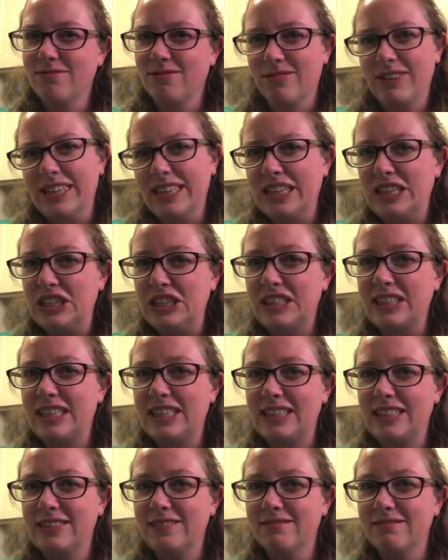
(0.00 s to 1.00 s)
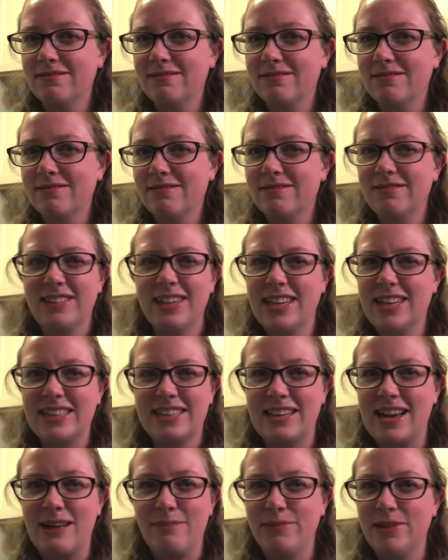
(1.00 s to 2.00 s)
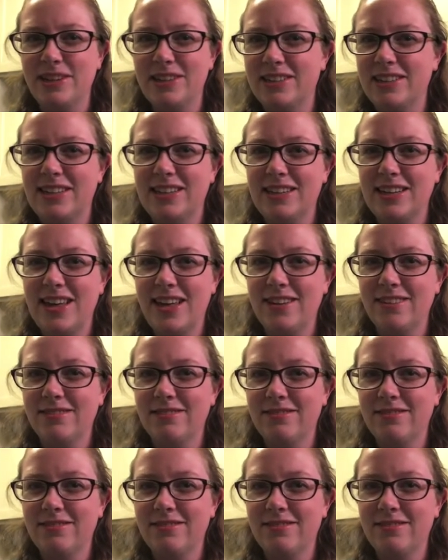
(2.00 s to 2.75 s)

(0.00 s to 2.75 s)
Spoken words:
really cooking. It's not plugged in yet.